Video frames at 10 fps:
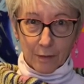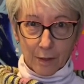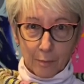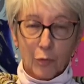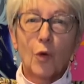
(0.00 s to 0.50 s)

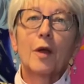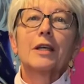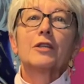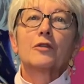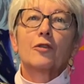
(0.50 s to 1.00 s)

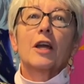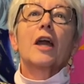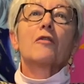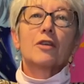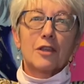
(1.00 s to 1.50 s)
employees for
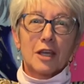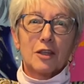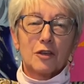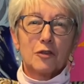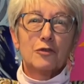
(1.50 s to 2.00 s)
everything that
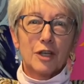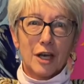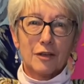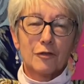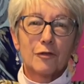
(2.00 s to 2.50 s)
you've
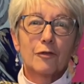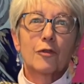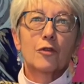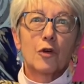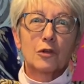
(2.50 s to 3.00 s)
done for
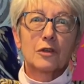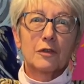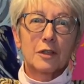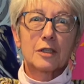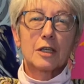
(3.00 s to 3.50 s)
those of
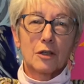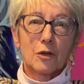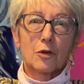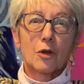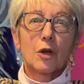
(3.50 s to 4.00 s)
us
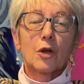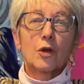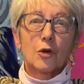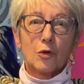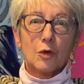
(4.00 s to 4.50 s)
here
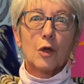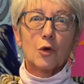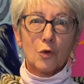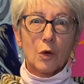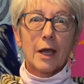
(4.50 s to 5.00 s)
who,
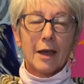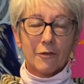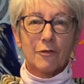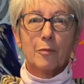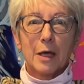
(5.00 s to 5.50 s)
who
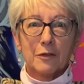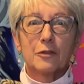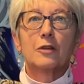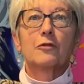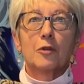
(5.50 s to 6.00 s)
have
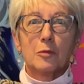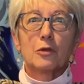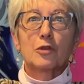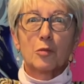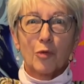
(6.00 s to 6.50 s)
benefited from your
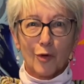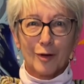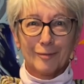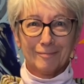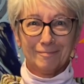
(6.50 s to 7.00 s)
support.
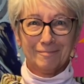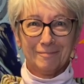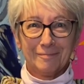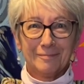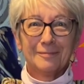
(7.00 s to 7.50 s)

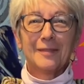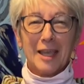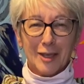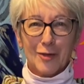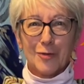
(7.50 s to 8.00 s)

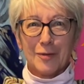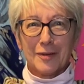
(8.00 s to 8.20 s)
Thank you.